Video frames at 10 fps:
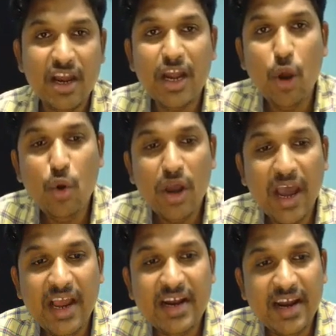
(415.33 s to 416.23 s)
Now
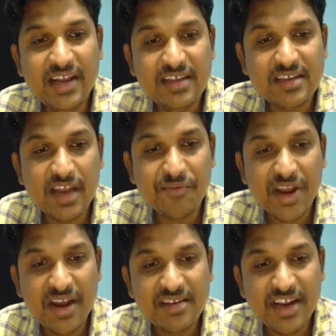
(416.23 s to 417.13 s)
I'll write this left
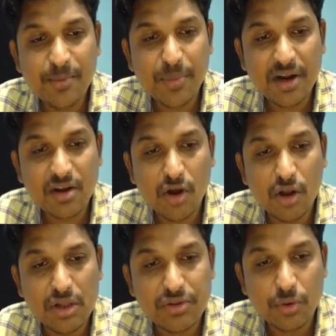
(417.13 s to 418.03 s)
hand side part
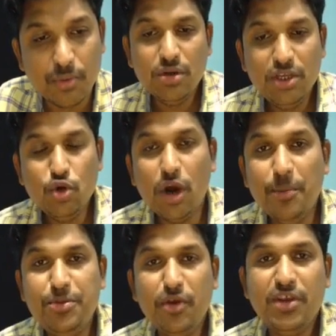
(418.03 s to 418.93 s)
also. You
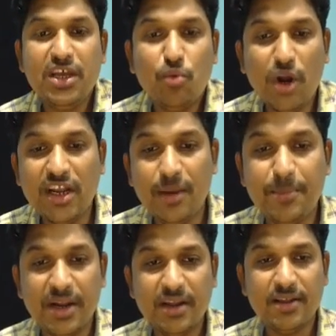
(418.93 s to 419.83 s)
observe here what
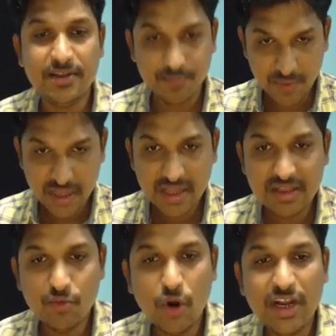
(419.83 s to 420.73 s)
happened.
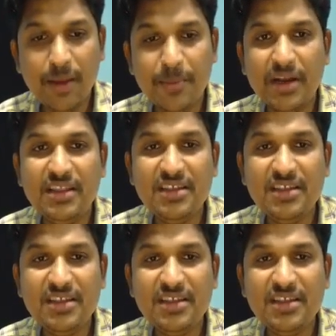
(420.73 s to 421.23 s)
What happened?